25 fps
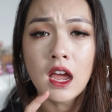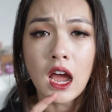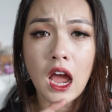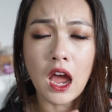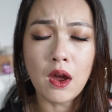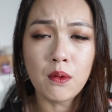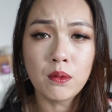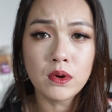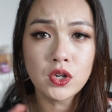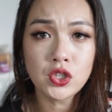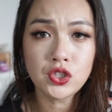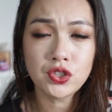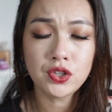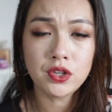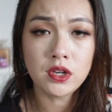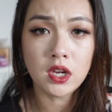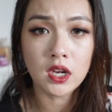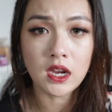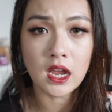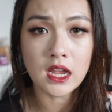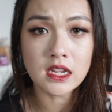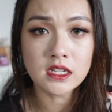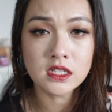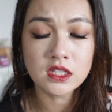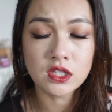I will show you
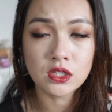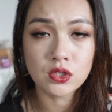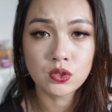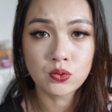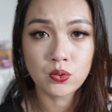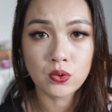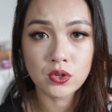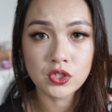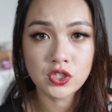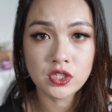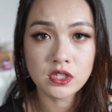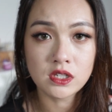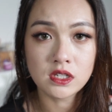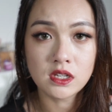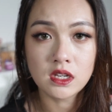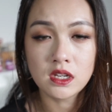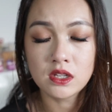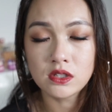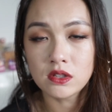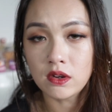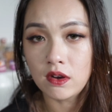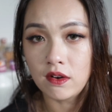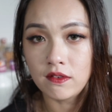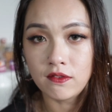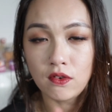guys the
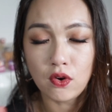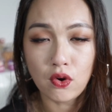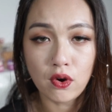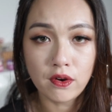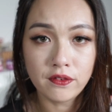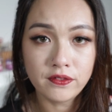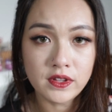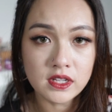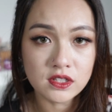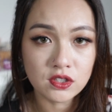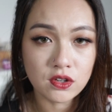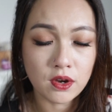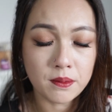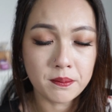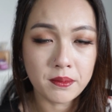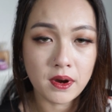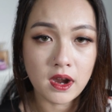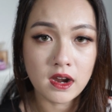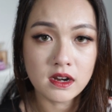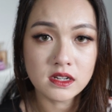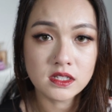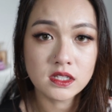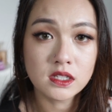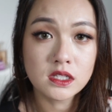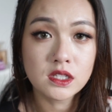swatches of all of these
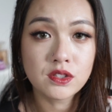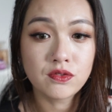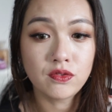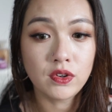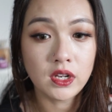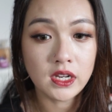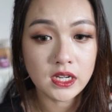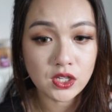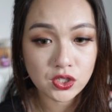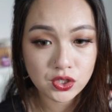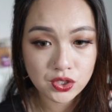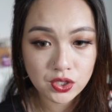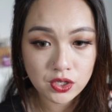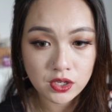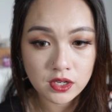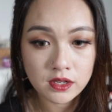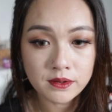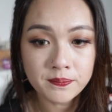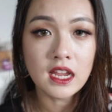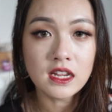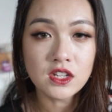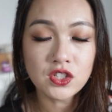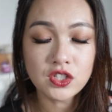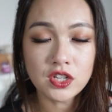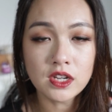comparisons really
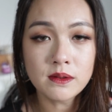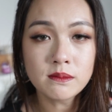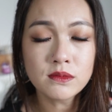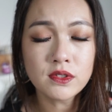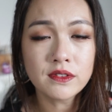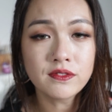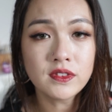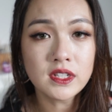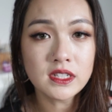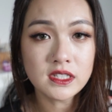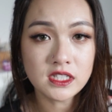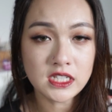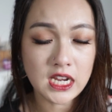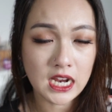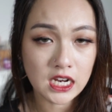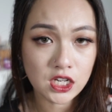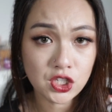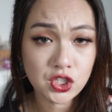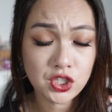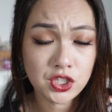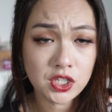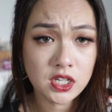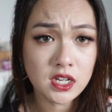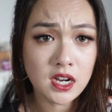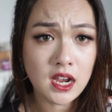soon. In terms of the
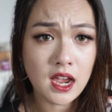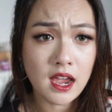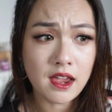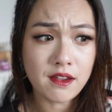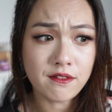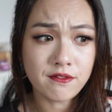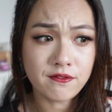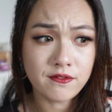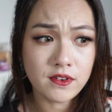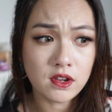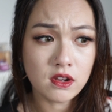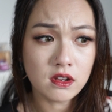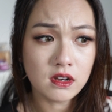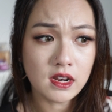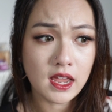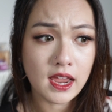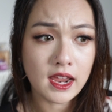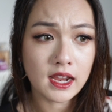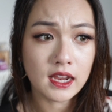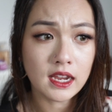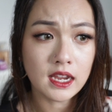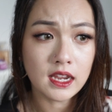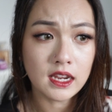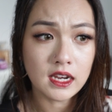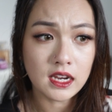texture, I feel
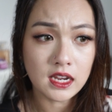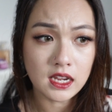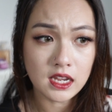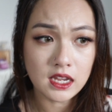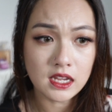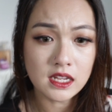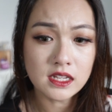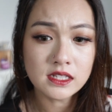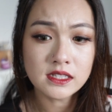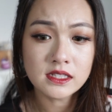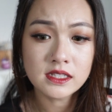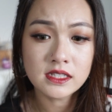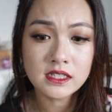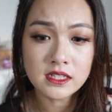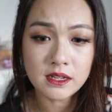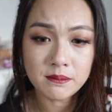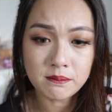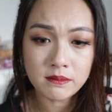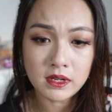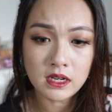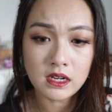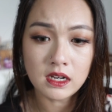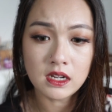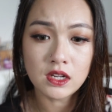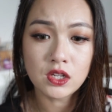like it is
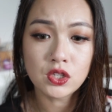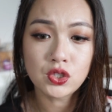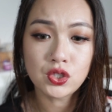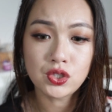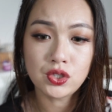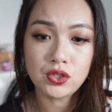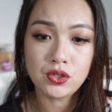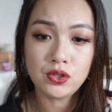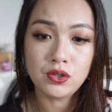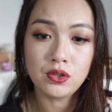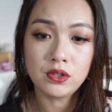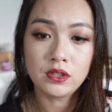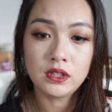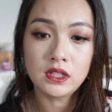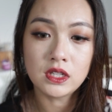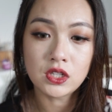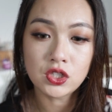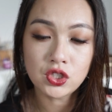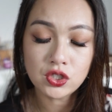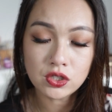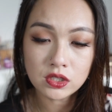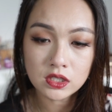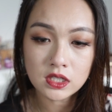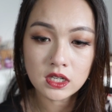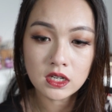similar to the
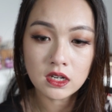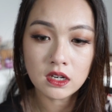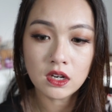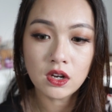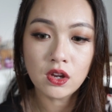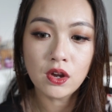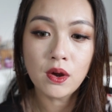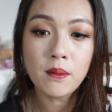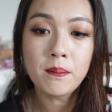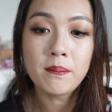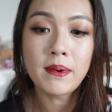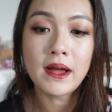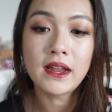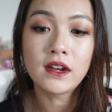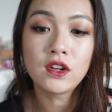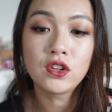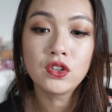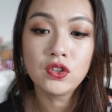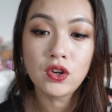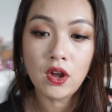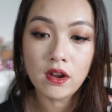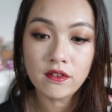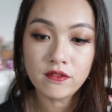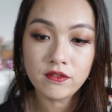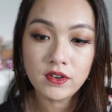Sugar Glow, but
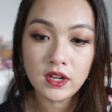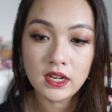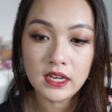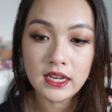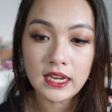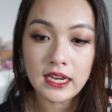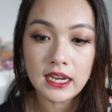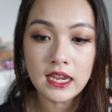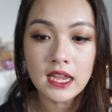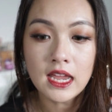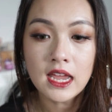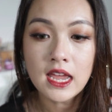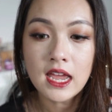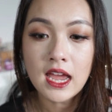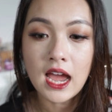not really.